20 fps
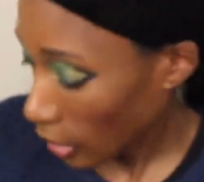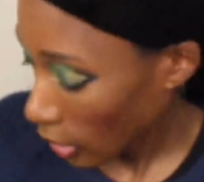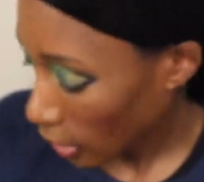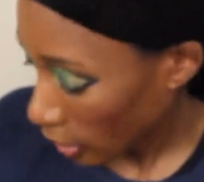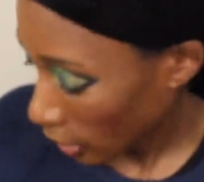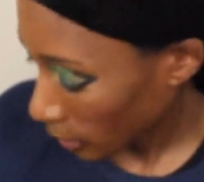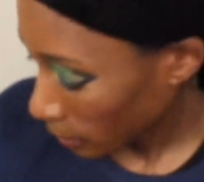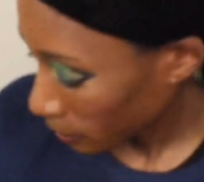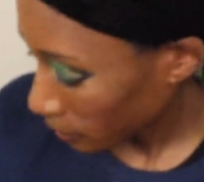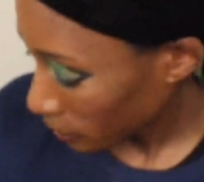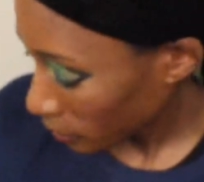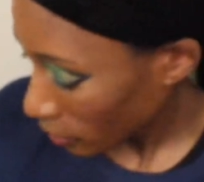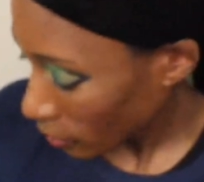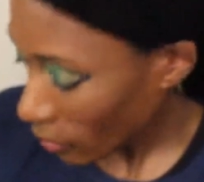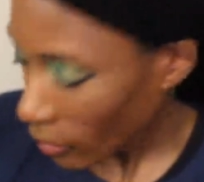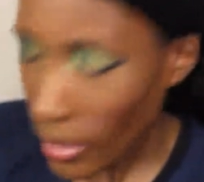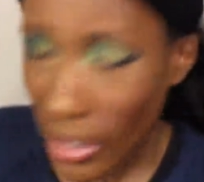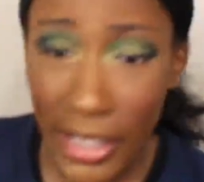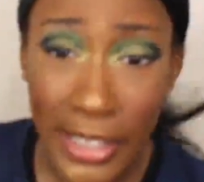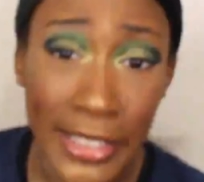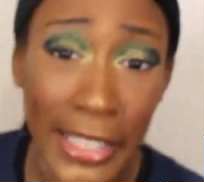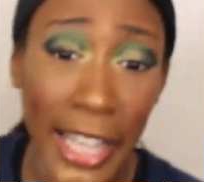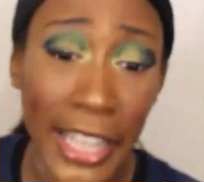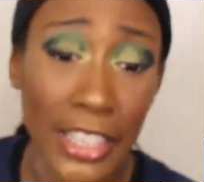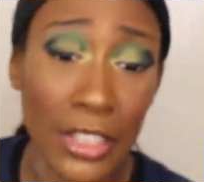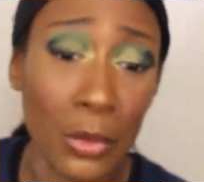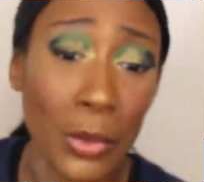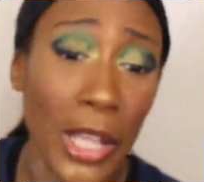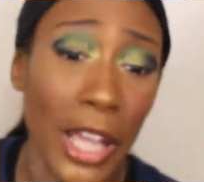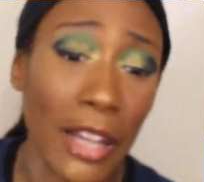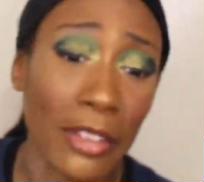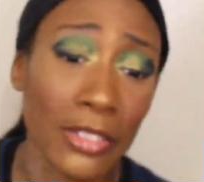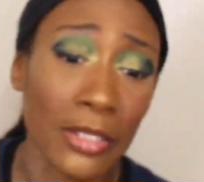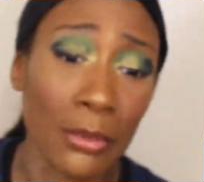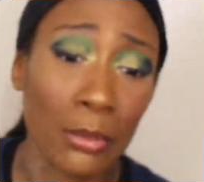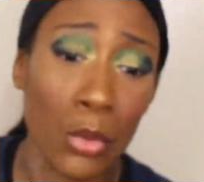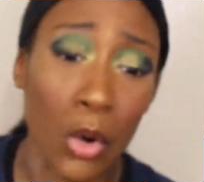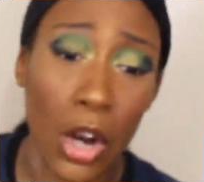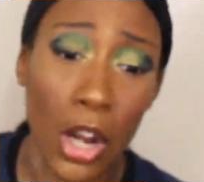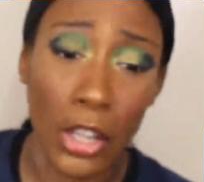Um, next, we have
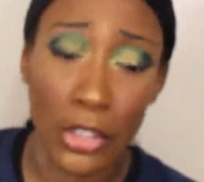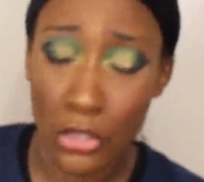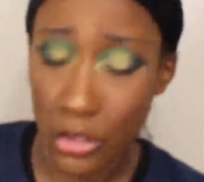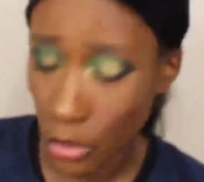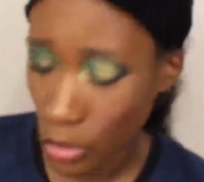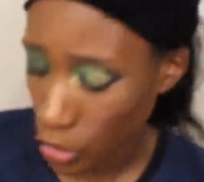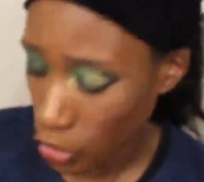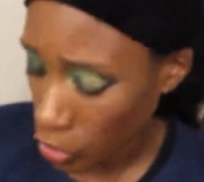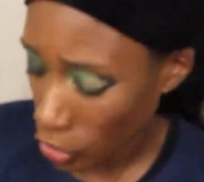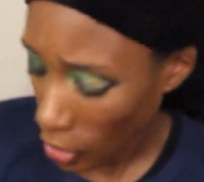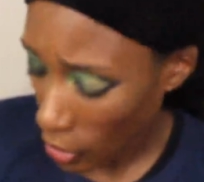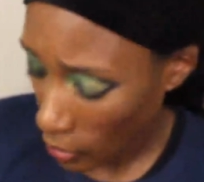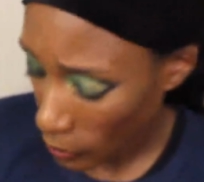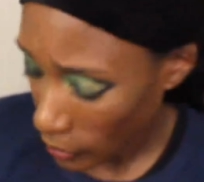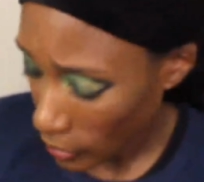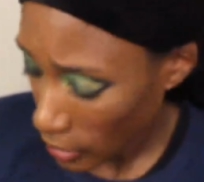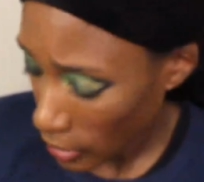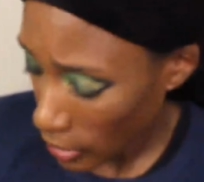some bronzers. So